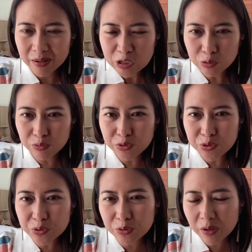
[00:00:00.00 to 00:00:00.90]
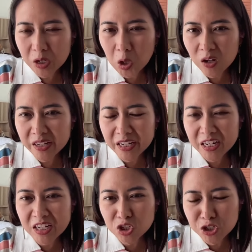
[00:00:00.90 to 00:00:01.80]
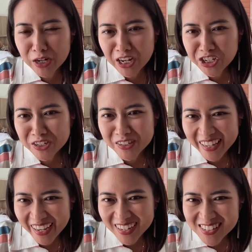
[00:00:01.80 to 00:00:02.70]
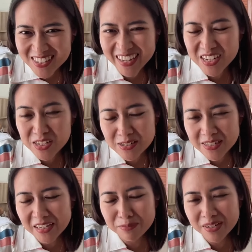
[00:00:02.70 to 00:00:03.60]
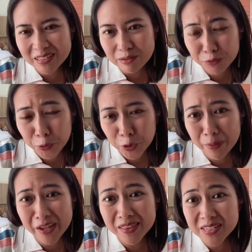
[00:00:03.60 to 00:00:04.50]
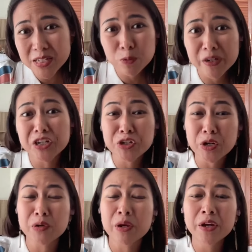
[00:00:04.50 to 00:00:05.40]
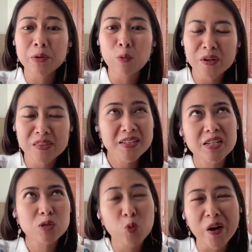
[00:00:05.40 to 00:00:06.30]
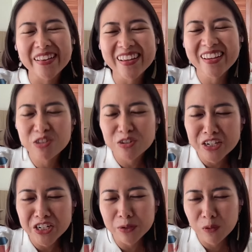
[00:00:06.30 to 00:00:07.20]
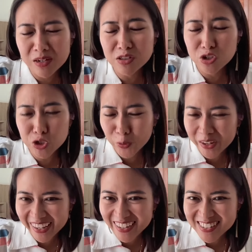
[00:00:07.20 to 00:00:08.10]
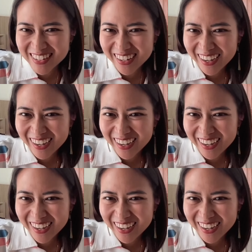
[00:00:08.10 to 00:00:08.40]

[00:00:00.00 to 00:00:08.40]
You are calling in international guests in a sustainability forum, and this is what you should. What this is what Indonesia wants to showcase,